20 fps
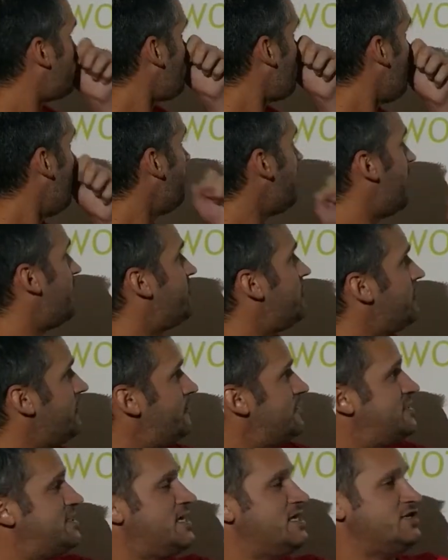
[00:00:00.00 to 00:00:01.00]
Okay, the
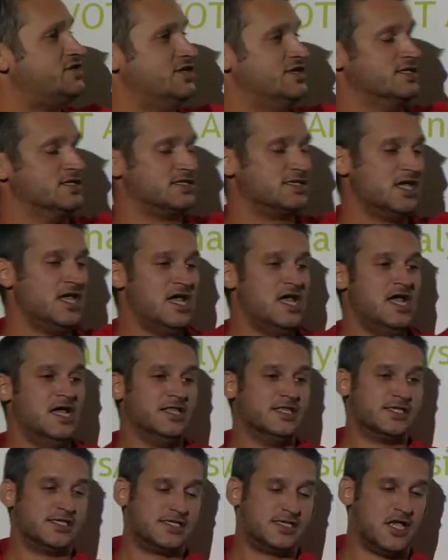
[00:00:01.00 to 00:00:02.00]
limitations.
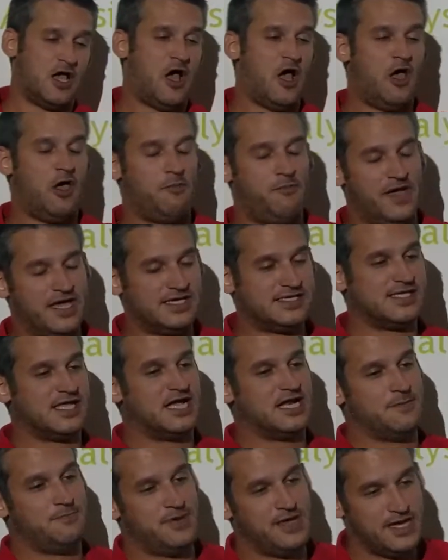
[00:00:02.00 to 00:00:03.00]
This is all based on
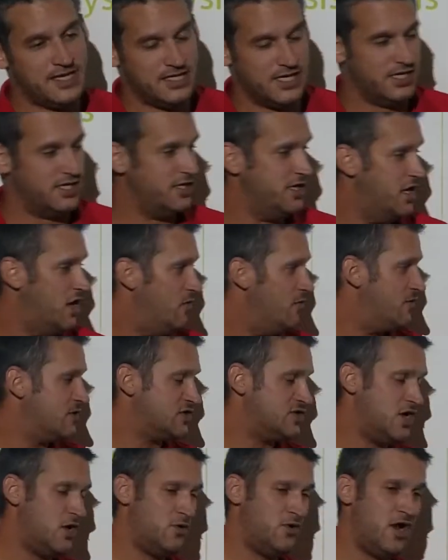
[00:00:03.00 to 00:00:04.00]
opinion. There's
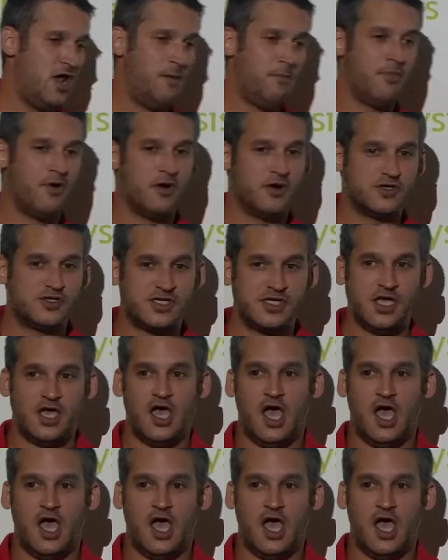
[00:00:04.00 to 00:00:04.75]
no numbers.